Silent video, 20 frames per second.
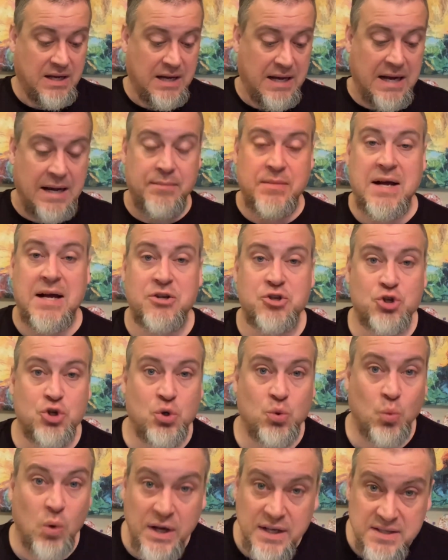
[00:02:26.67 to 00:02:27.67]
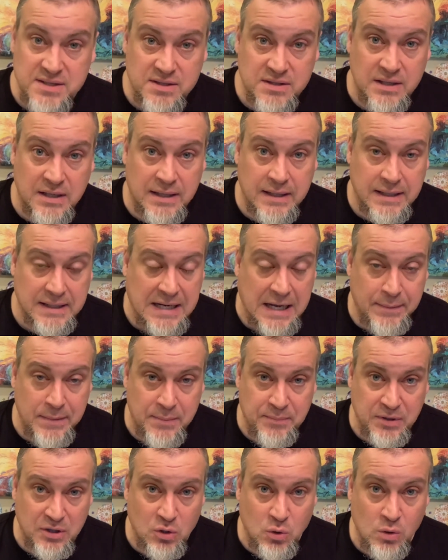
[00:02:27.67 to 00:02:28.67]
I'm not sure what. Uh, comment
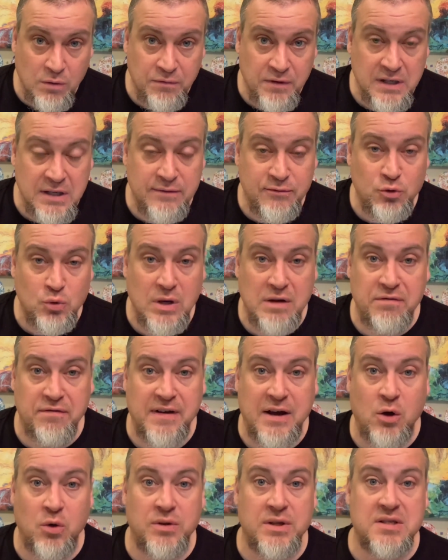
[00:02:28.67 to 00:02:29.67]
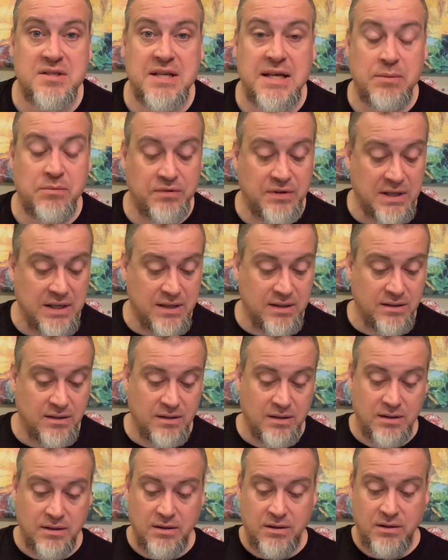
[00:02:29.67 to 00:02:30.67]
below if any of you have found the same thing
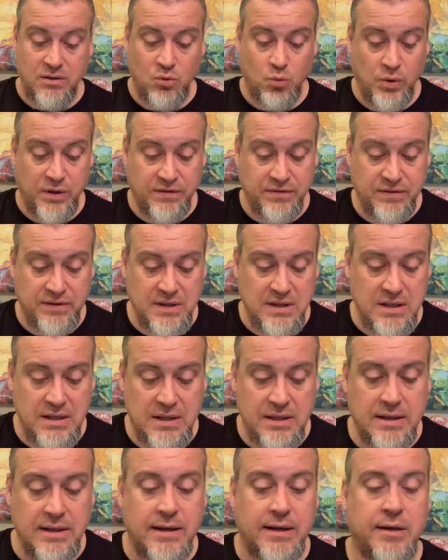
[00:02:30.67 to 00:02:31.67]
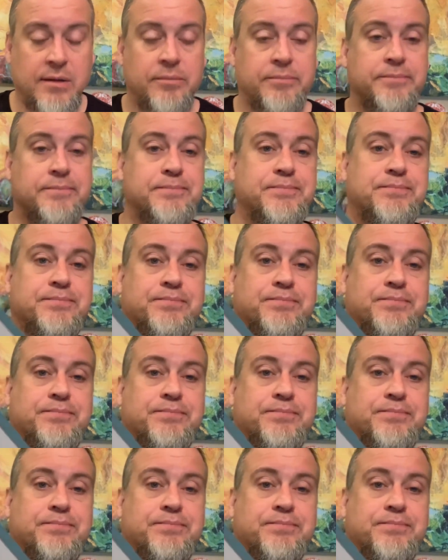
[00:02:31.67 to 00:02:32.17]
with the um,